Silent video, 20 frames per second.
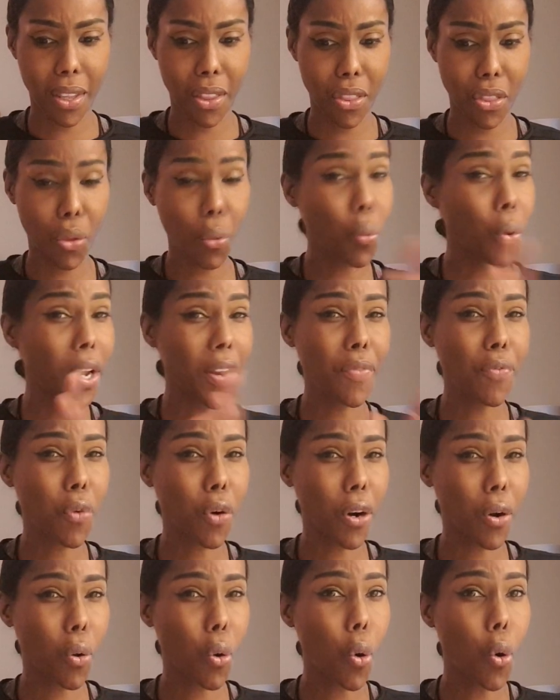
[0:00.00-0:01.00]
the one in
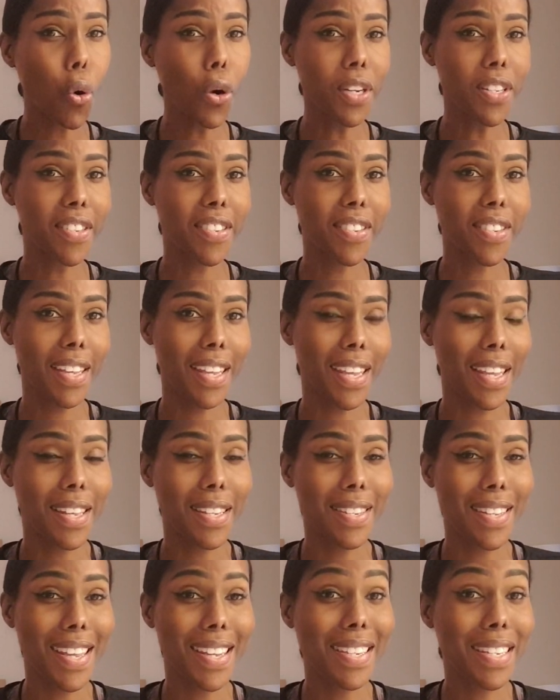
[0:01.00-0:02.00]
Four Courts
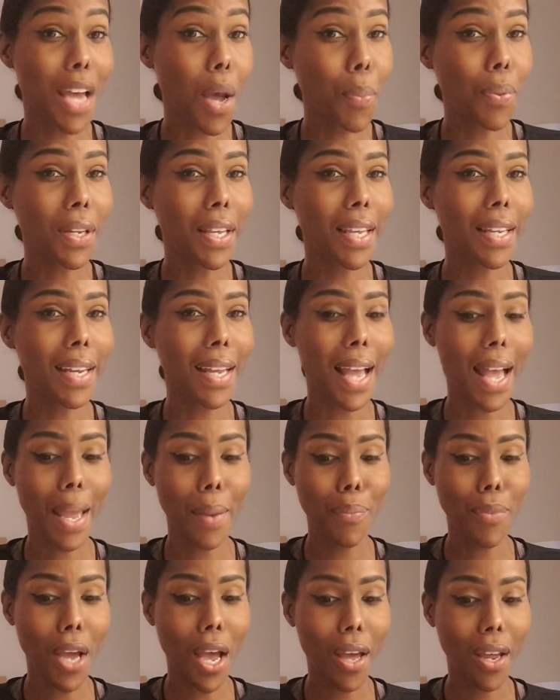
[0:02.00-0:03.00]
is in Dublin.
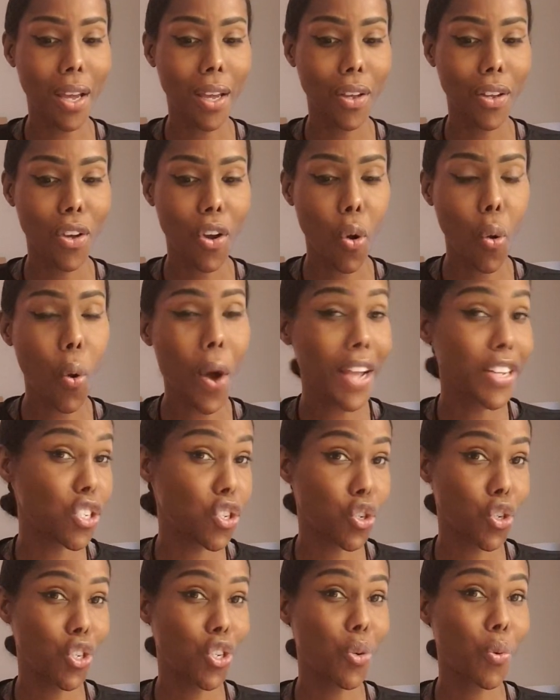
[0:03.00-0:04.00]
I'm not quite
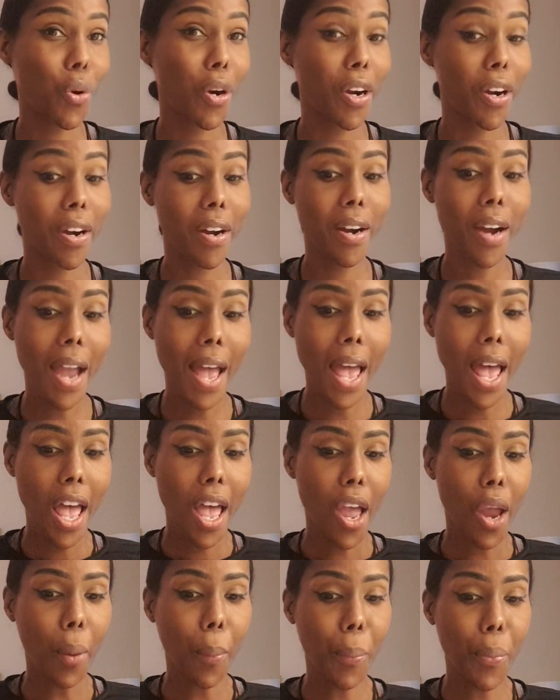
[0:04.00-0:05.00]
sure where
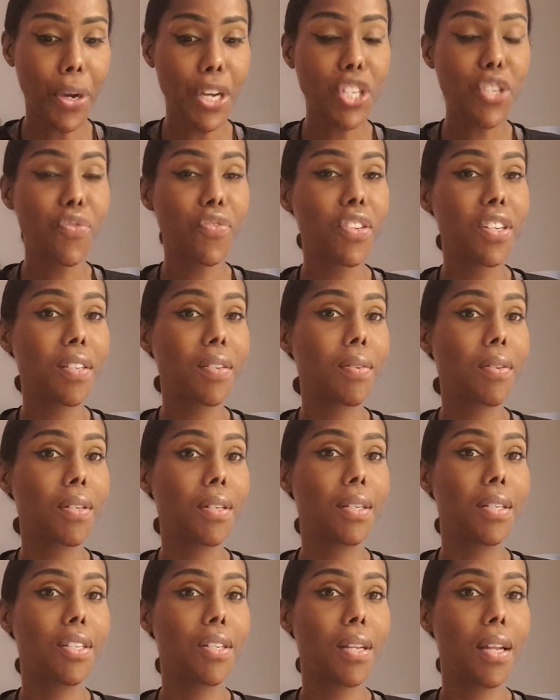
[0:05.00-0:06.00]
Bridgefoot
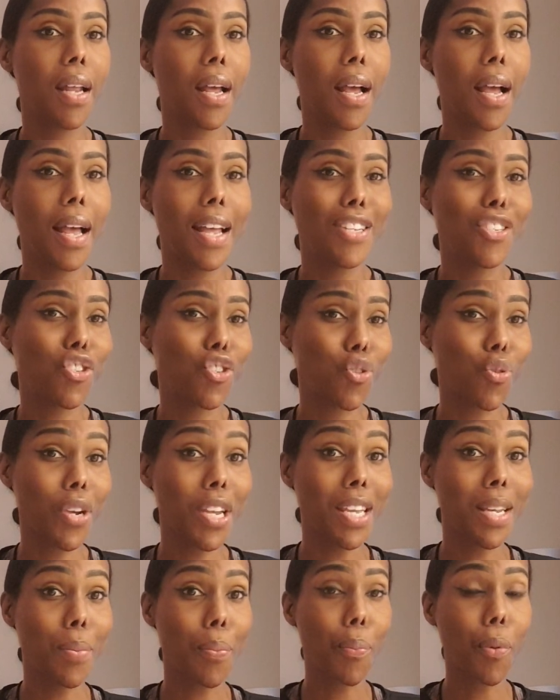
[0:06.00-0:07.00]

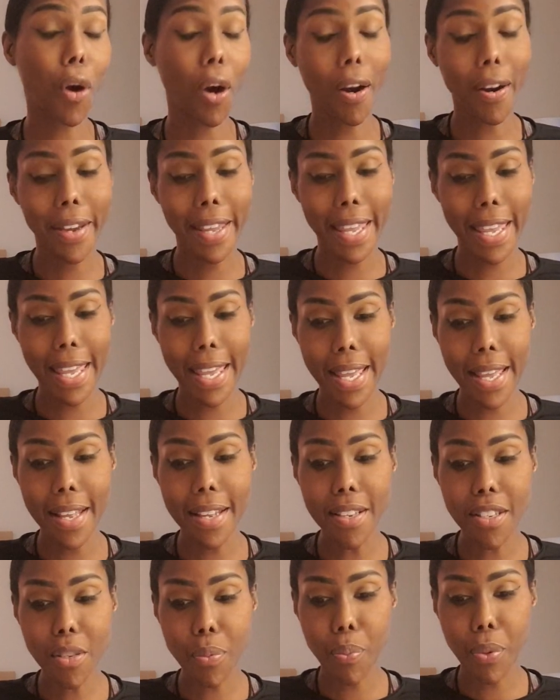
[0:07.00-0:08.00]
Street Park
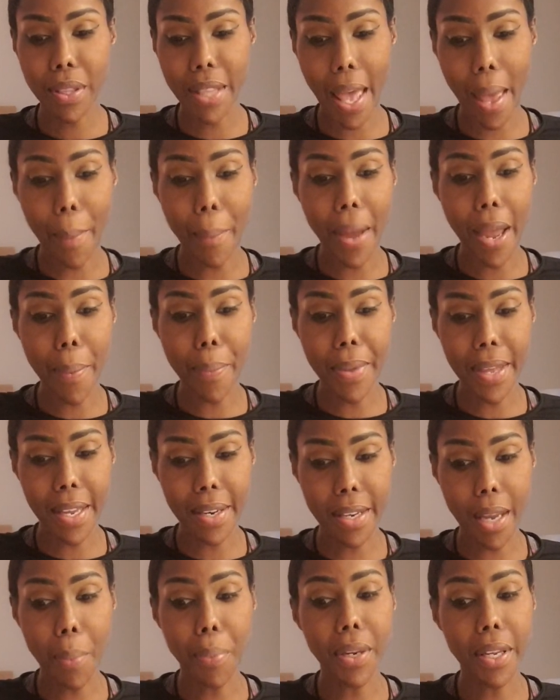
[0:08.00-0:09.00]
is, but that might be
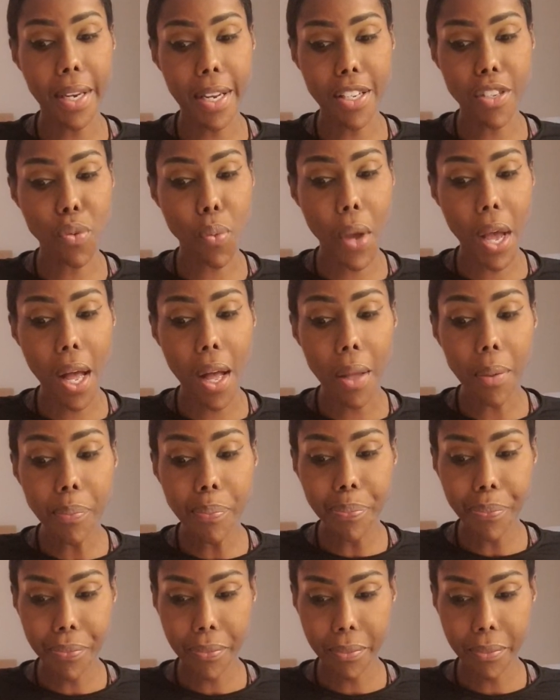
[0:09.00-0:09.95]
in Dublin as well.